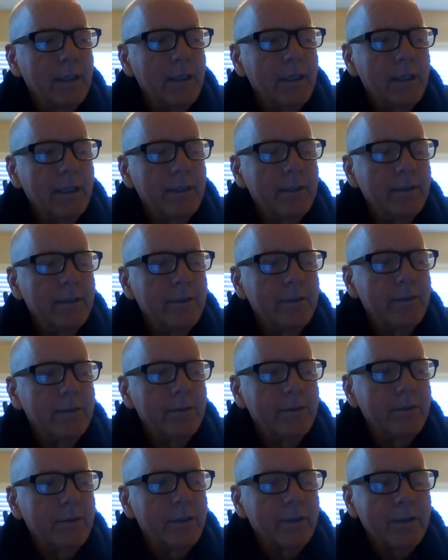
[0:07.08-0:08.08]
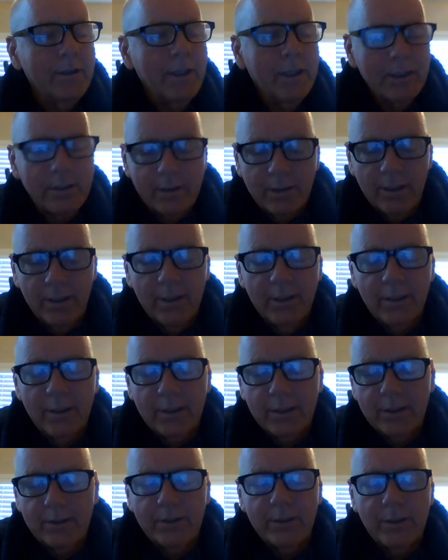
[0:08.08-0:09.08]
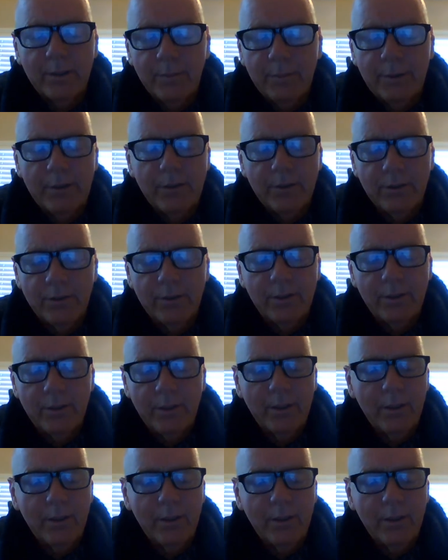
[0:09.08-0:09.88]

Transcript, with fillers: and then just, it's not talk, it's going to be just,